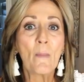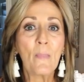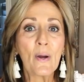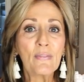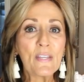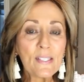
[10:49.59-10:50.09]

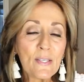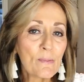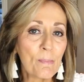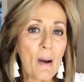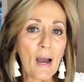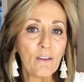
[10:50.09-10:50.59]
But this
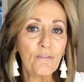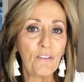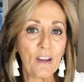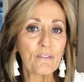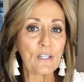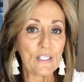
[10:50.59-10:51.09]
is my
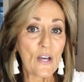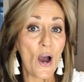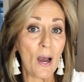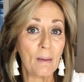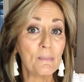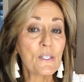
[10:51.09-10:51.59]
favorite
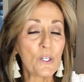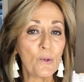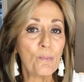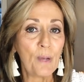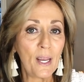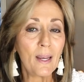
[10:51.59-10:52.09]
time
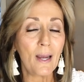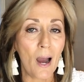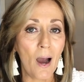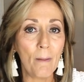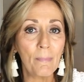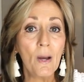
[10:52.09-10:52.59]
to pick
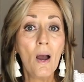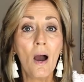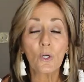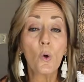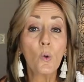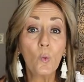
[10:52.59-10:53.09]
up
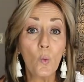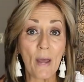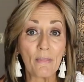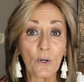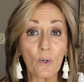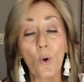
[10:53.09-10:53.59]
cool
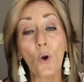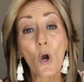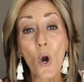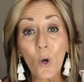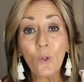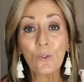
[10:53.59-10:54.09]
weather or
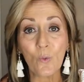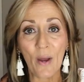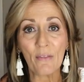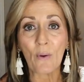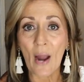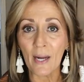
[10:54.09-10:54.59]
cold
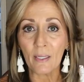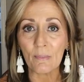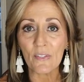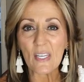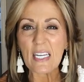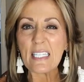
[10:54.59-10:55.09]
weather
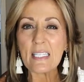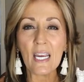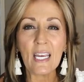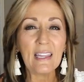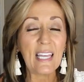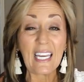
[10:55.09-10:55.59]
items, is
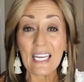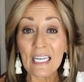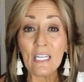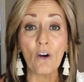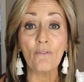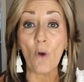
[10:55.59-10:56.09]
in the
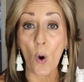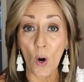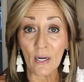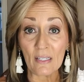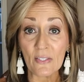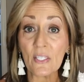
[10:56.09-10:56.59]
heat of
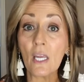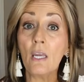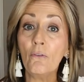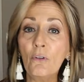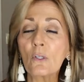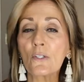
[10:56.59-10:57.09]
August,
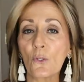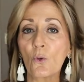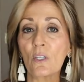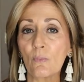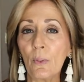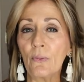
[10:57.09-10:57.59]
if your
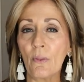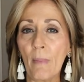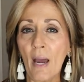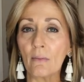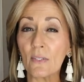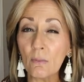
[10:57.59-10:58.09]
stores put them
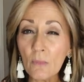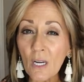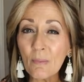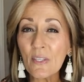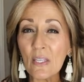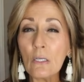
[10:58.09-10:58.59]
out.
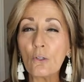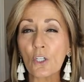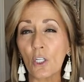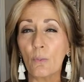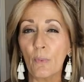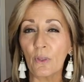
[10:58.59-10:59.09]
Sometimes they
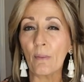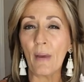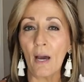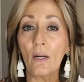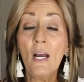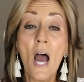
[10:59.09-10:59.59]
usually put them
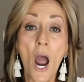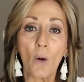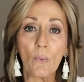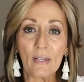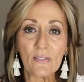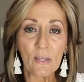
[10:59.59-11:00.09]
out
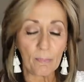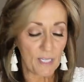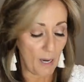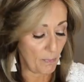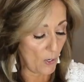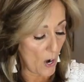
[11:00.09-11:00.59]
around
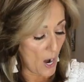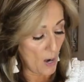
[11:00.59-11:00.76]
September.